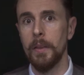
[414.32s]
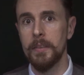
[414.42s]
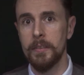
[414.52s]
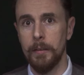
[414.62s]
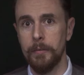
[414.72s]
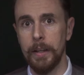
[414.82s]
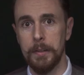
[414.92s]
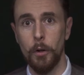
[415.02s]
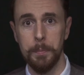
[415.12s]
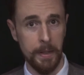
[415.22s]
stuff I
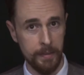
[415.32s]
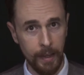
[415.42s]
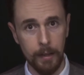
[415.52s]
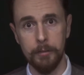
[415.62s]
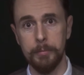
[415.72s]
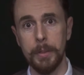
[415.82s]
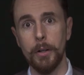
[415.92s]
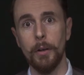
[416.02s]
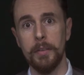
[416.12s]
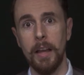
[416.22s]
taught myself
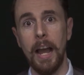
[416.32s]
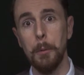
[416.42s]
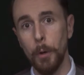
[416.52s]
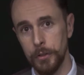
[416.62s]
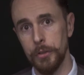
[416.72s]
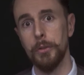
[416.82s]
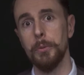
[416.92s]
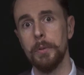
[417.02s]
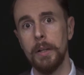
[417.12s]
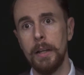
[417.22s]
because I wanted
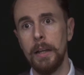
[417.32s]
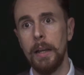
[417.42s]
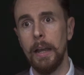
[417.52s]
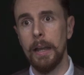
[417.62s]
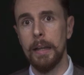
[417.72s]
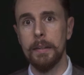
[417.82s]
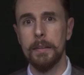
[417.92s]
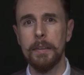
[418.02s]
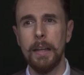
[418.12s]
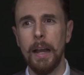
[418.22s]
to.
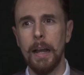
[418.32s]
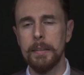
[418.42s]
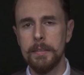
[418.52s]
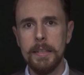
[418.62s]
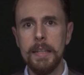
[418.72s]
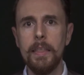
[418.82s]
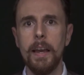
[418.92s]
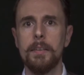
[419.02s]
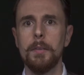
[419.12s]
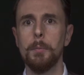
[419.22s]
And I see
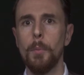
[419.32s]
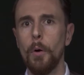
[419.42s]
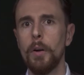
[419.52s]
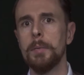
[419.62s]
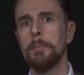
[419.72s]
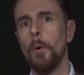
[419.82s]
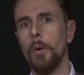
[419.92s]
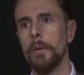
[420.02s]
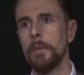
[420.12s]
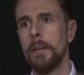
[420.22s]
that more and
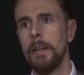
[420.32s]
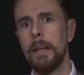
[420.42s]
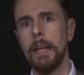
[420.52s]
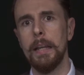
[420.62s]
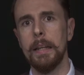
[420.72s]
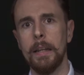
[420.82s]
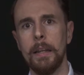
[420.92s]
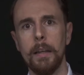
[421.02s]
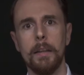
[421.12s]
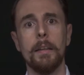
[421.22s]
more
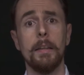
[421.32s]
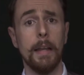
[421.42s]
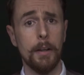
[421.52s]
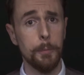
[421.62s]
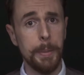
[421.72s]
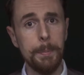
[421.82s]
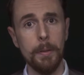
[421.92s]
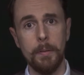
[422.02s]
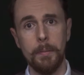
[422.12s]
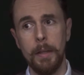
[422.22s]
in younger
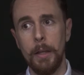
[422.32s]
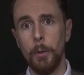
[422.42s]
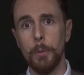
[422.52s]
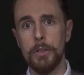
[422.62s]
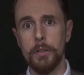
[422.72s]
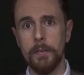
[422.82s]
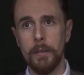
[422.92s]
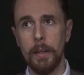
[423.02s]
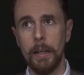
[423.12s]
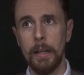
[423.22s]
people, which is
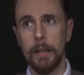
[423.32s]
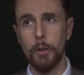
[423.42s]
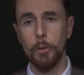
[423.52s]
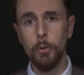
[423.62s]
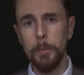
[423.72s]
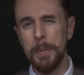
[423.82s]
cool,